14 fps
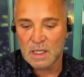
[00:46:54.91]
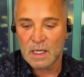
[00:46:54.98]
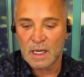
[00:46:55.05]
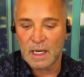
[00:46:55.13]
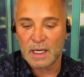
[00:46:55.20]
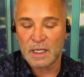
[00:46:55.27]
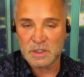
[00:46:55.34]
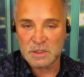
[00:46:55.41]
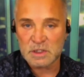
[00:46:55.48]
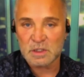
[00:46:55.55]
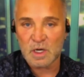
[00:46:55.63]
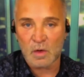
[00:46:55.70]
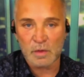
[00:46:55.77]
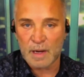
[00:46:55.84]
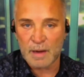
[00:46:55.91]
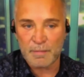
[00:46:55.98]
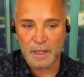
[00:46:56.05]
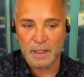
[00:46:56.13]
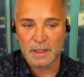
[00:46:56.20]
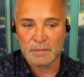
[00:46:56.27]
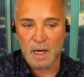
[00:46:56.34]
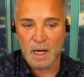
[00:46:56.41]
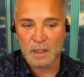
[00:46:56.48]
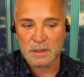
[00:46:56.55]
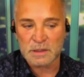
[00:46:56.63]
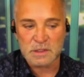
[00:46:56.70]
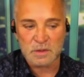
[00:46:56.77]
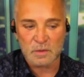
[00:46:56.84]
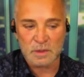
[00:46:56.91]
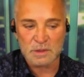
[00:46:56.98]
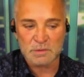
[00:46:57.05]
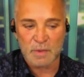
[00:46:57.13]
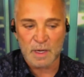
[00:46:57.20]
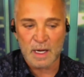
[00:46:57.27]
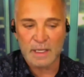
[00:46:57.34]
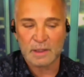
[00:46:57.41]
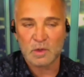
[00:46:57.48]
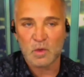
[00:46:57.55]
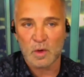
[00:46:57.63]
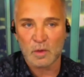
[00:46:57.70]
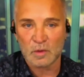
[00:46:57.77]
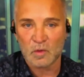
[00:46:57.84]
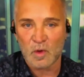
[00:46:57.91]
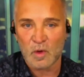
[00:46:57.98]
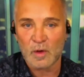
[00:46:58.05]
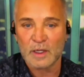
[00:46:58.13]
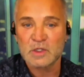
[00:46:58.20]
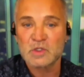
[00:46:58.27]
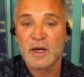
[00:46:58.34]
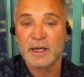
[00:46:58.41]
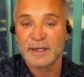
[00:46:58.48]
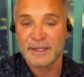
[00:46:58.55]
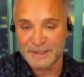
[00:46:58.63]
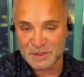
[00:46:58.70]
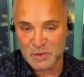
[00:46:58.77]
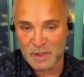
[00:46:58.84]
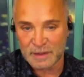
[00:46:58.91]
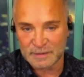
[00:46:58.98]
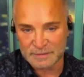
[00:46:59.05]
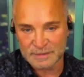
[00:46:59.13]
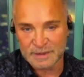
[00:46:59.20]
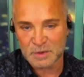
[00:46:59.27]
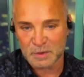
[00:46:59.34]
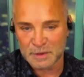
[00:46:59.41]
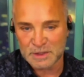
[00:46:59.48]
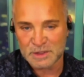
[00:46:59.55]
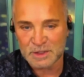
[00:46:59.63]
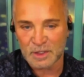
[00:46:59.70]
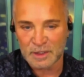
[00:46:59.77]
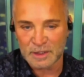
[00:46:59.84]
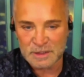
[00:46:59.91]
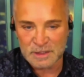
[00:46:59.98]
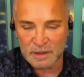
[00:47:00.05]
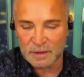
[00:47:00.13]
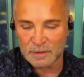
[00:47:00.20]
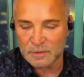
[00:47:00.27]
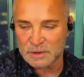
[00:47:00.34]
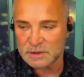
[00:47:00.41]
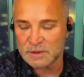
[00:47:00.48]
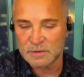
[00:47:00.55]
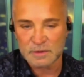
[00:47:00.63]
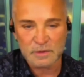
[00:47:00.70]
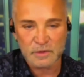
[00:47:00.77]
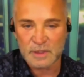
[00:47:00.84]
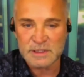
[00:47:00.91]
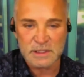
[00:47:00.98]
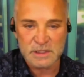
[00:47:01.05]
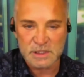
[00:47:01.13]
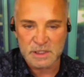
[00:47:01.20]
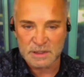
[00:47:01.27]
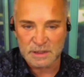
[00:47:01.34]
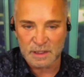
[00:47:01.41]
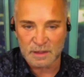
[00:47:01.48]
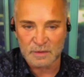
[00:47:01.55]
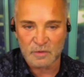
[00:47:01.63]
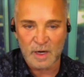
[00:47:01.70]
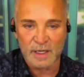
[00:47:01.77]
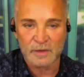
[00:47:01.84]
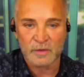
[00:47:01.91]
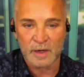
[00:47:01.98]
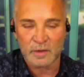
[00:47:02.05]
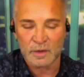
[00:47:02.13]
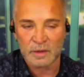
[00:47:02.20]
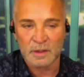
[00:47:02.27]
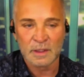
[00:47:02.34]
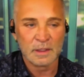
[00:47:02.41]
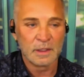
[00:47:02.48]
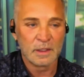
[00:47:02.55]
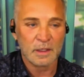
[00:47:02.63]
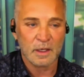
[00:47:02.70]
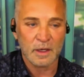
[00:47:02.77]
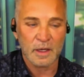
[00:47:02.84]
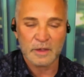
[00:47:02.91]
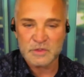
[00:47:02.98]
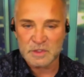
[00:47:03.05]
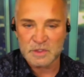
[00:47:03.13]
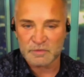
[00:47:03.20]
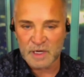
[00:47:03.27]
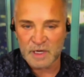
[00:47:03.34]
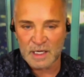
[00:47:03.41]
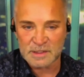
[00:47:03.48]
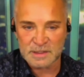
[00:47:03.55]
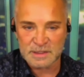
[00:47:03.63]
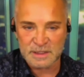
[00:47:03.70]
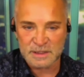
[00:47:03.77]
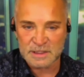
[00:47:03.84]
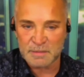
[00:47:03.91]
And I used to go with my buddy Marcus, who was my quote unquote adrenaline twin. That's what we used to call each other. We used to do crazy shit together, riding around on hoods of cars at 60